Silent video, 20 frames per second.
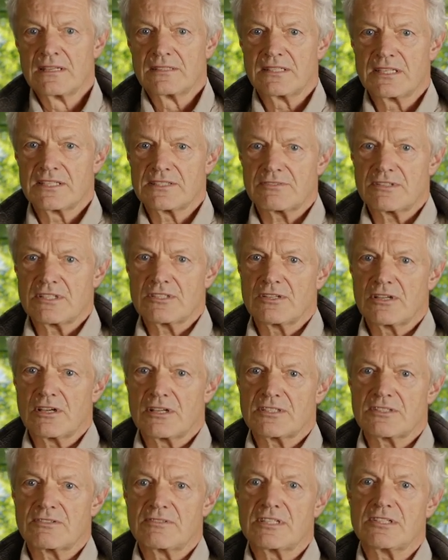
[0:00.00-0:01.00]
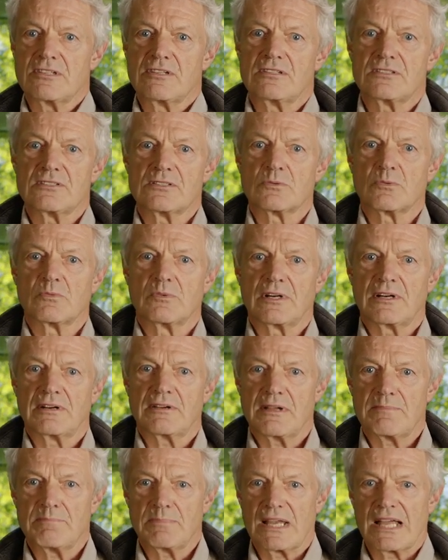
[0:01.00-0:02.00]
these research results
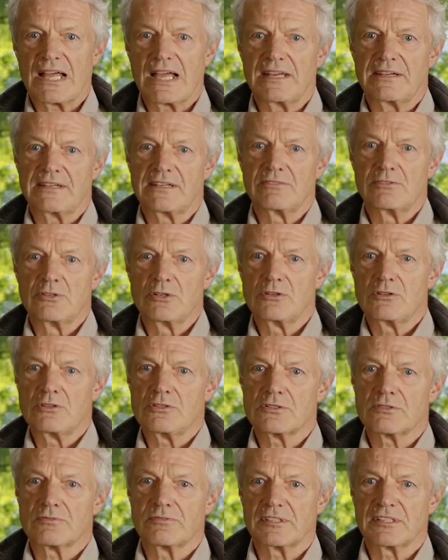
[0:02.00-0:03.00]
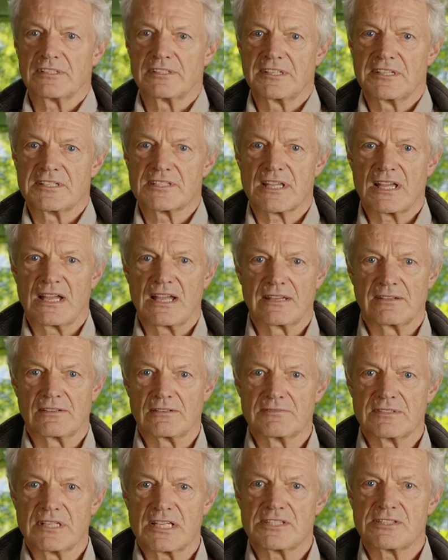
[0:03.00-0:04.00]
were applied in rules for the design
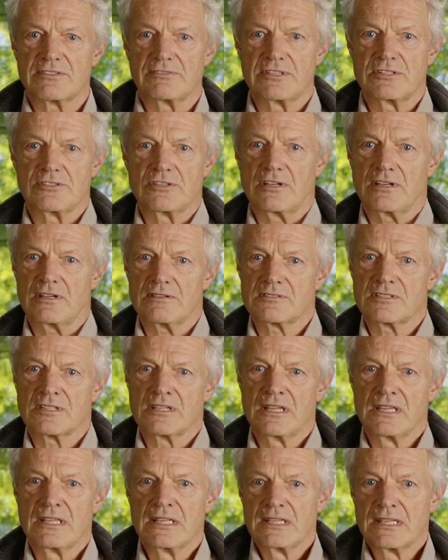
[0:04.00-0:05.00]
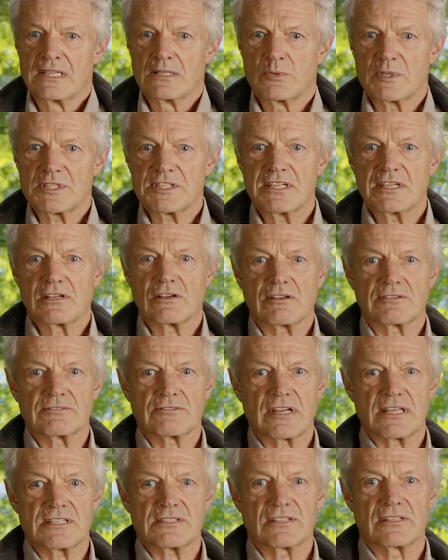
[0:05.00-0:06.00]
of nature reserves, in which he
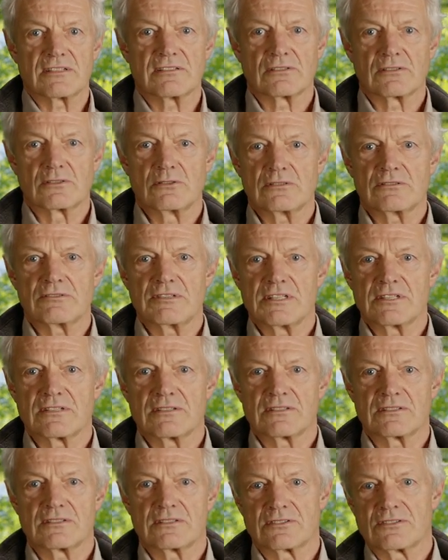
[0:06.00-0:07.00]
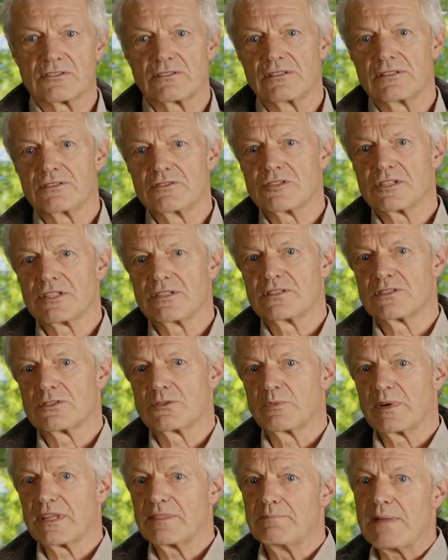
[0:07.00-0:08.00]
contrasted good
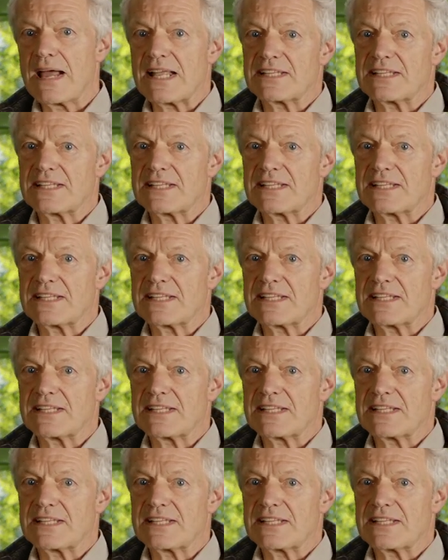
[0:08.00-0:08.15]
solutions with